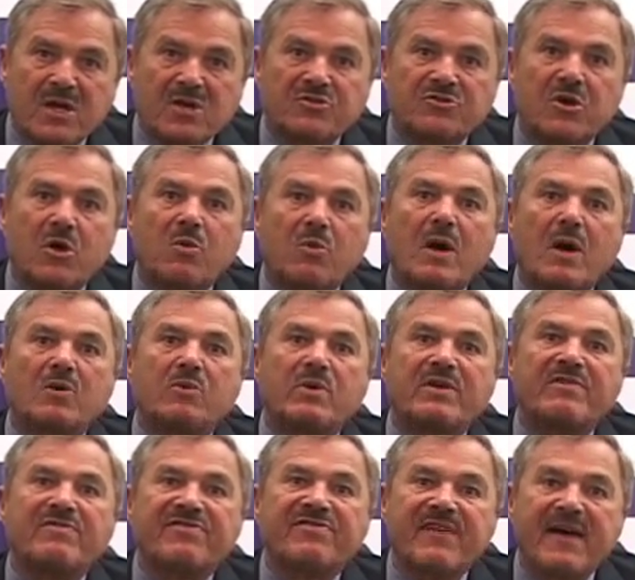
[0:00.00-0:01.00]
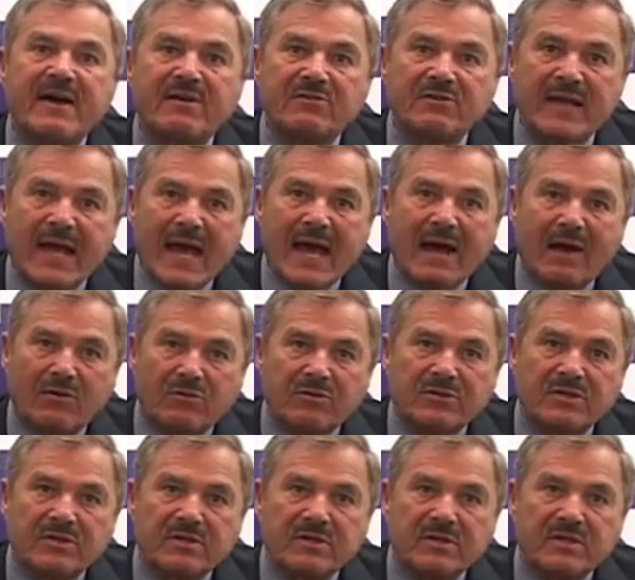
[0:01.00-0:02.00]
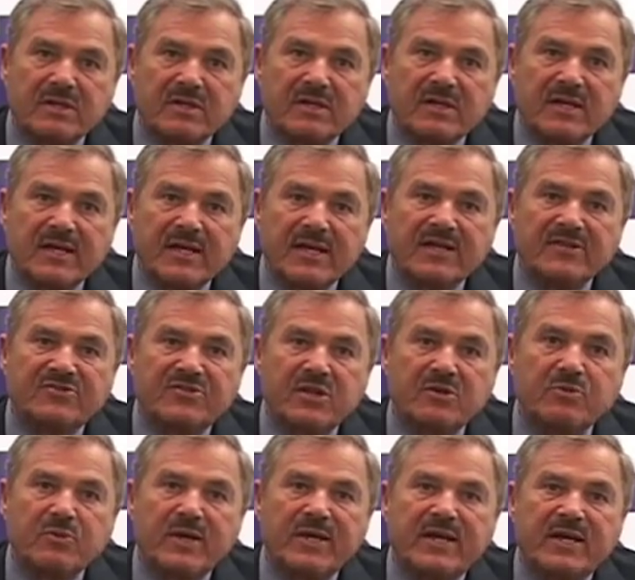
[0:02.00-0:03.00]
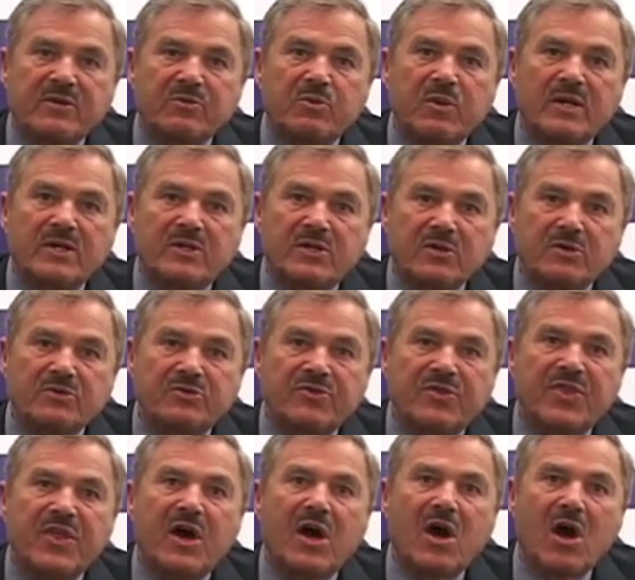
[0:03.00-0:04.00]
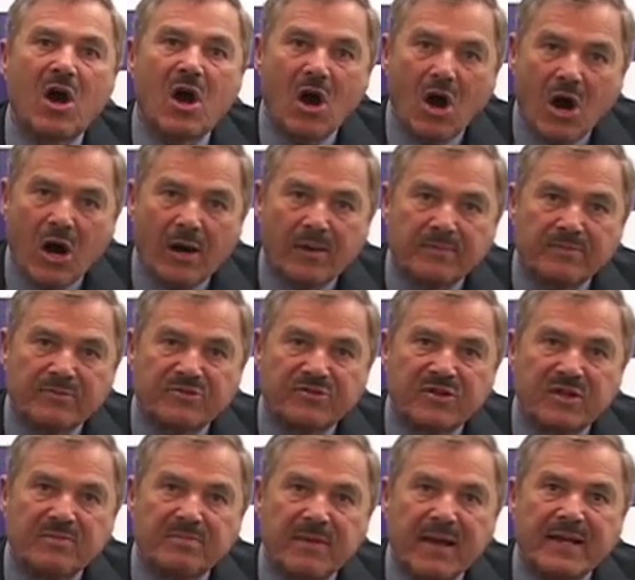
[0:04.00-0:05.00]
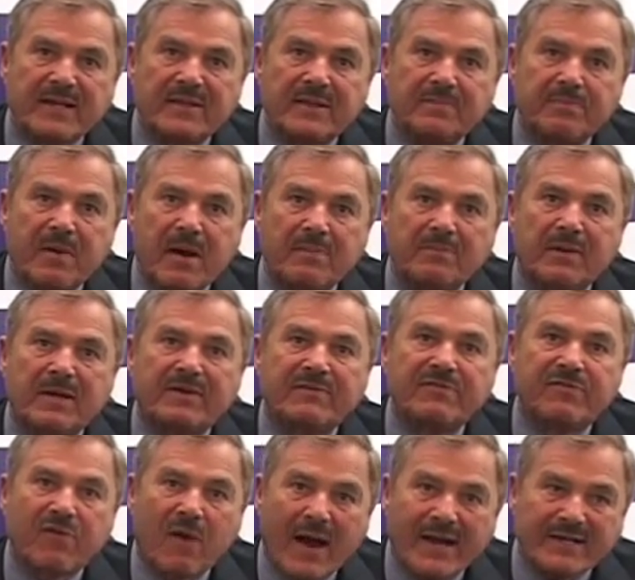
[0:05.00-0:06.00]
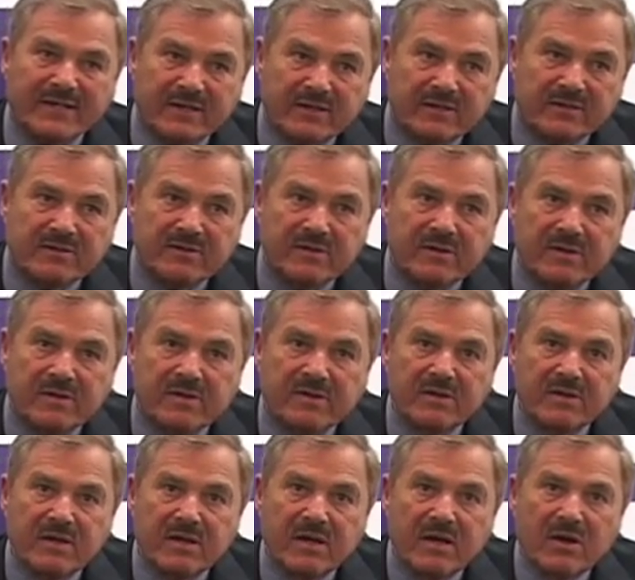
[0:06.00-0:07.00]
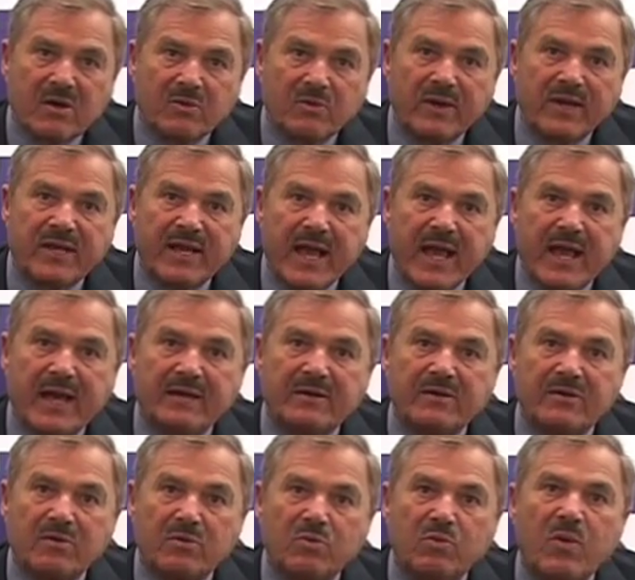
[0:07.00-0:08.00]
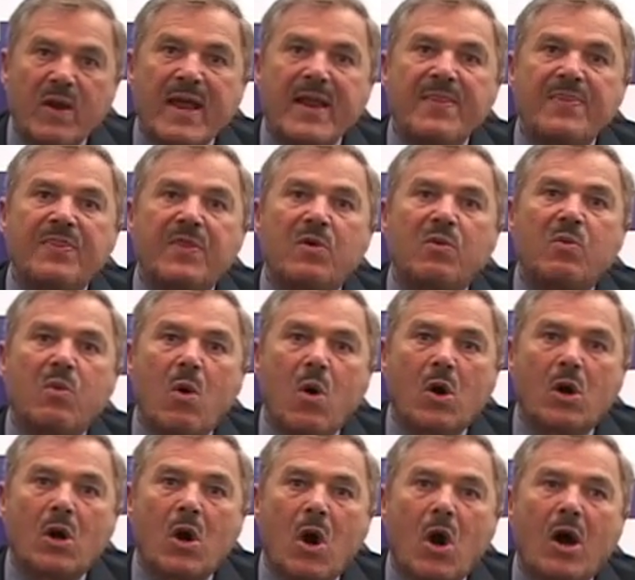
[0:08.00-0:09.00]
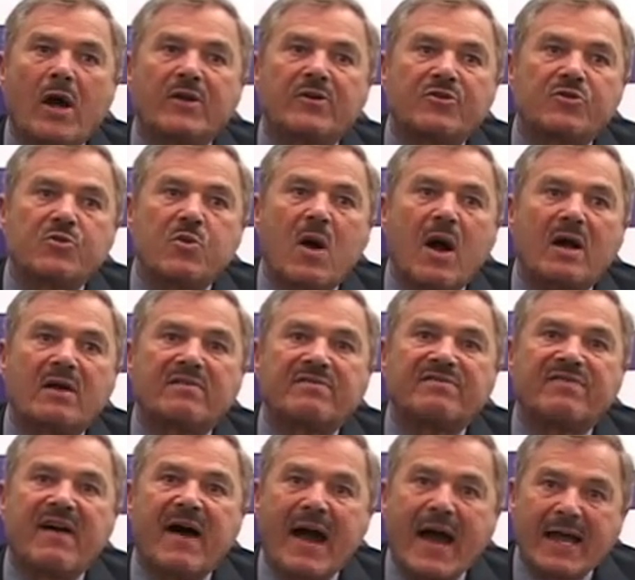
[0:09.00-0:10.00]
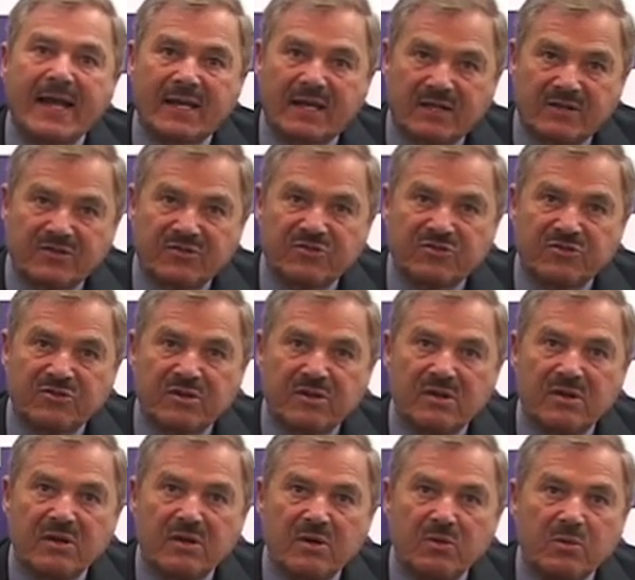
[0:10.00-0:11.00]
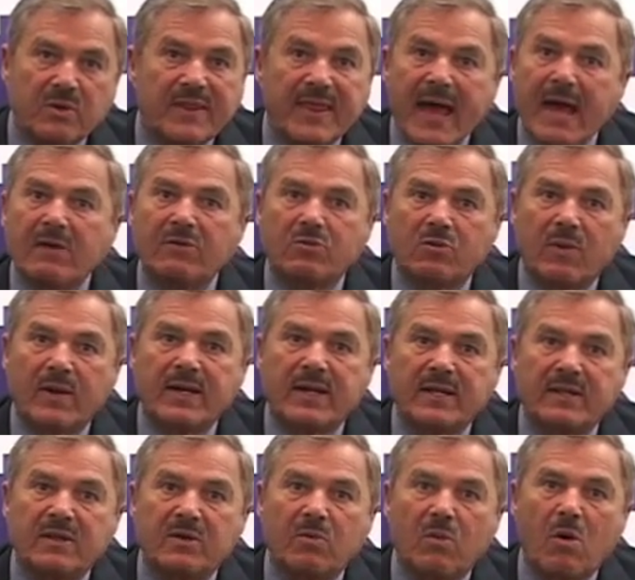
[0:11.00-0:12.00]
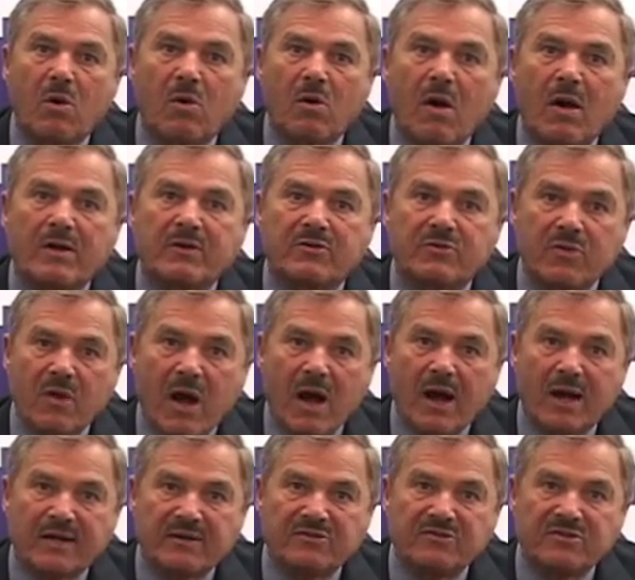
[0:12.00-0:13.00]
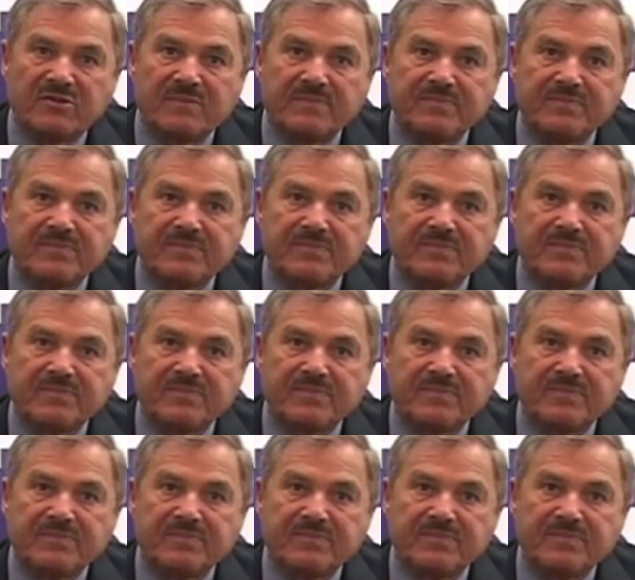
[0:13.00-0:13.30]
So what we found out is that we can reduce the harms that make the public frightened. We can win the war on drug violence without winning the war on drugs.